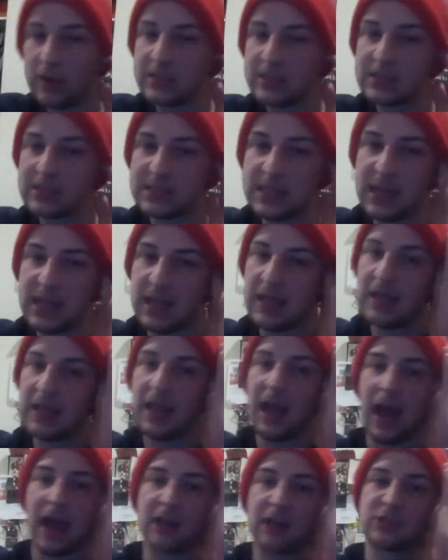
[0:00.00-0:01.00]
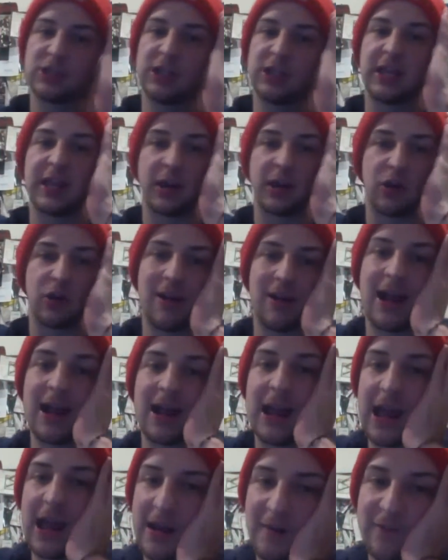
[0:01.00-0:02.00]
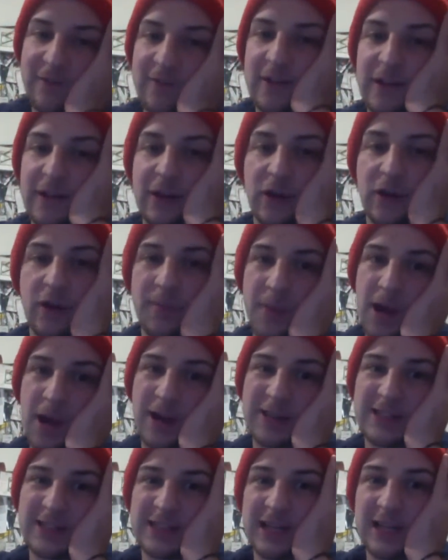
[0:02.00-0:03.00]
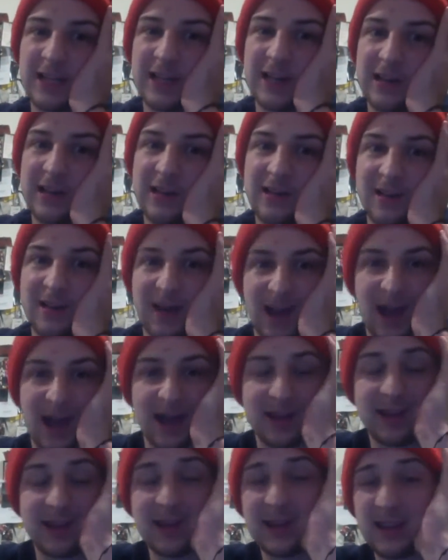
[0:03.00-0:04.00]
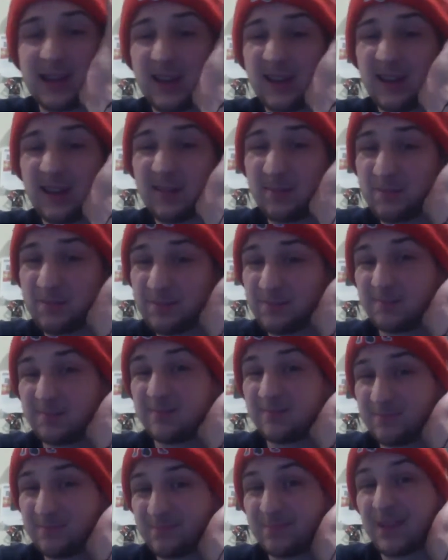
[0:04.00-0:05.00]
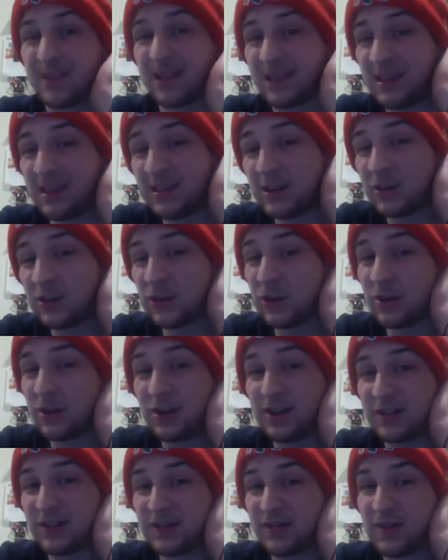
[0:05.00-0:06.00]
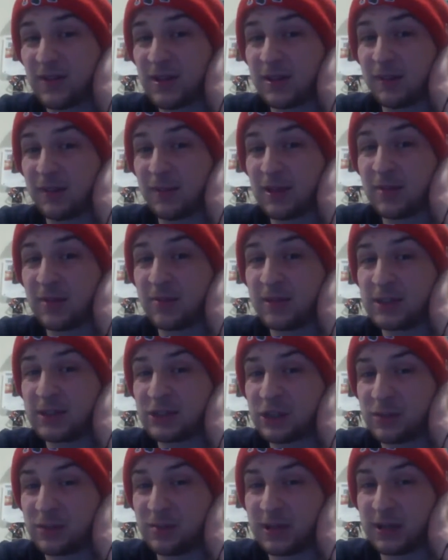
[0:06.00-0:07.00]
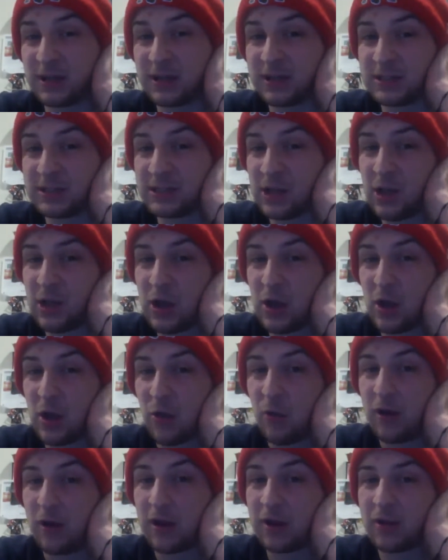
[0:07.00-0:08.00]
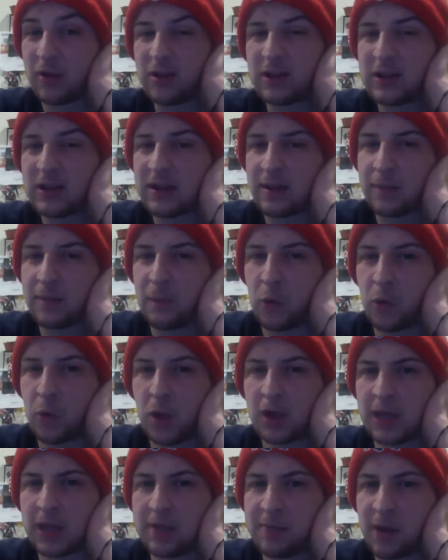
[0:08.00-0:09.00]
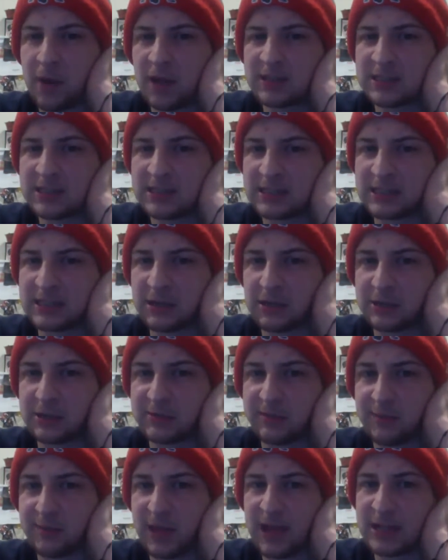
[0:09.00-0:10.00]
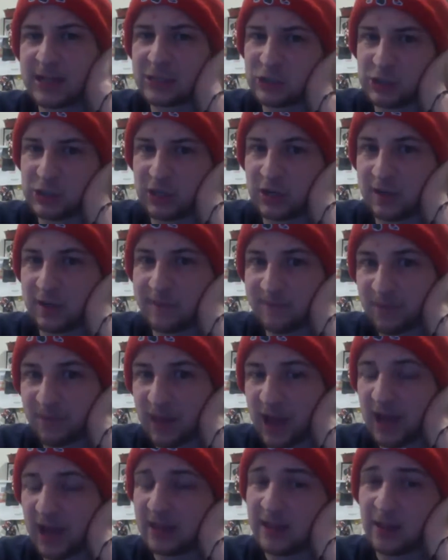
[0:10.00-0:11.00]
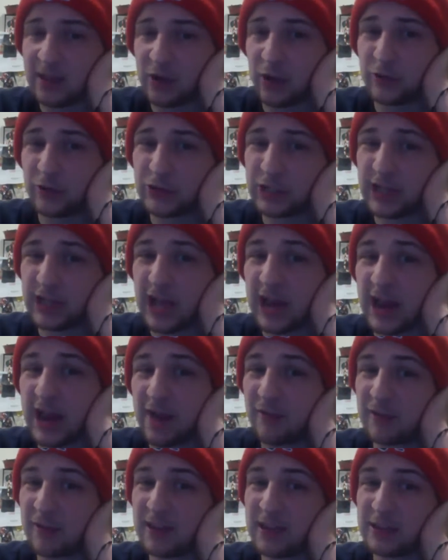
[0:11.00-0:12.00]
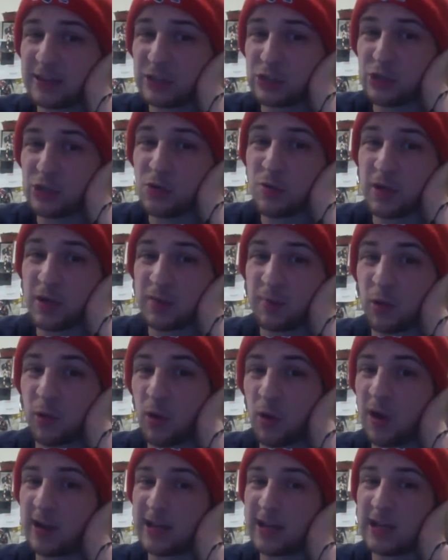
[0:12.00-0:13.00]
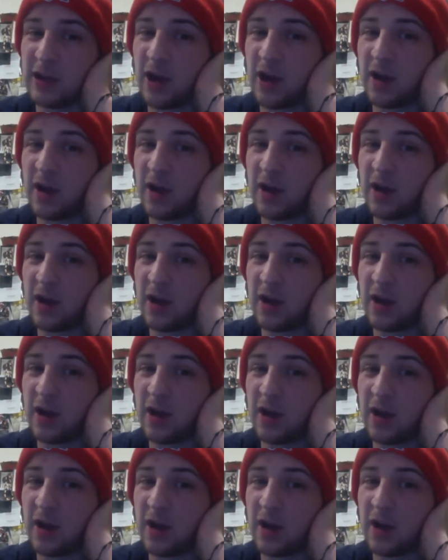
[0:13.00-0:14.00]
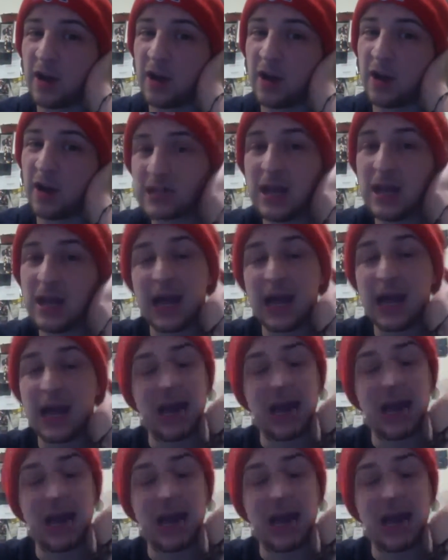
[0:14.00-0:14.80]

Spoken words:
they actually get a crack at a Philly or a Boston, I think they're good enough to finally beat them this year, because when I look at the Milwaukee-Boston series from last year, I think coaching had everything to do with Milwaukee not advancing, because